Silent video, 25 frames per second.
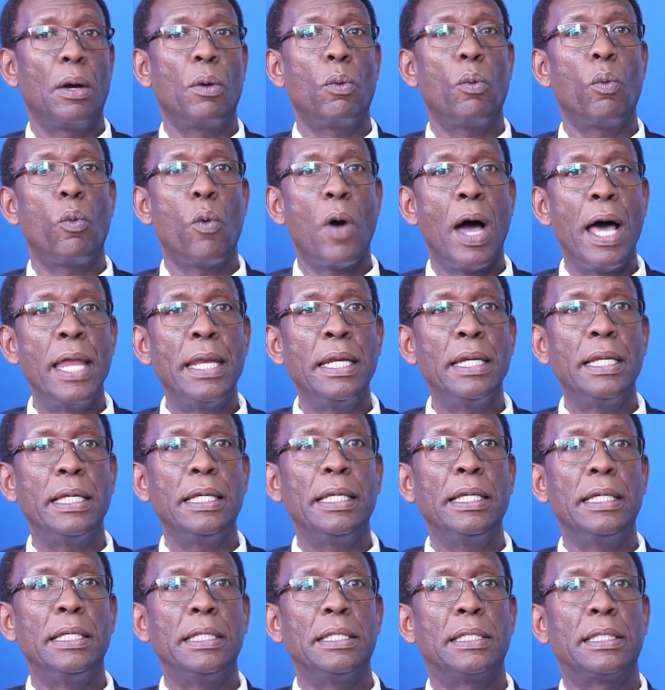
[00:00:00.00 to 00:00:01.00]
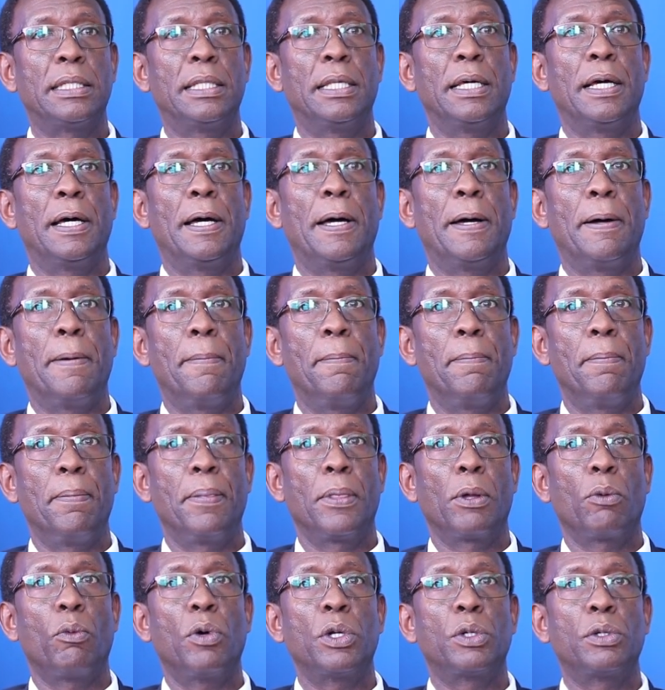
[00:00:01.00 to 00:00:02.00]
One is the
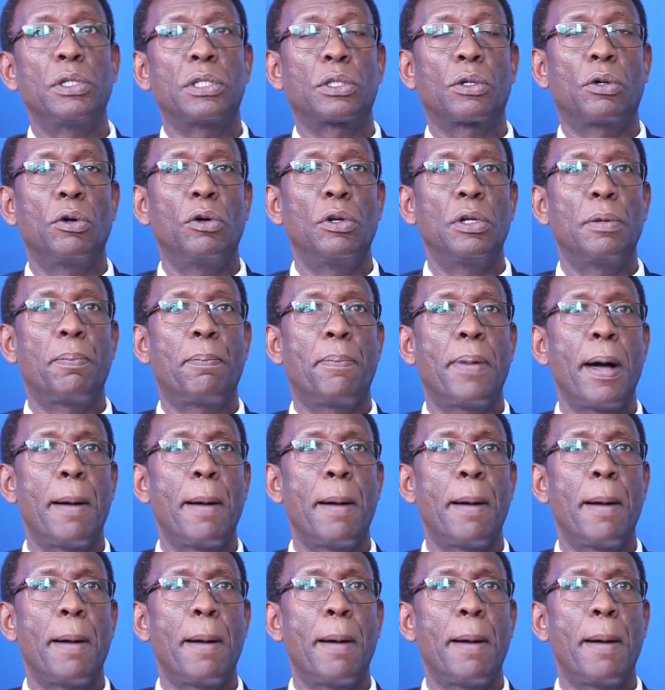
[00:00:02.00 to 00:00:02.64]
what is called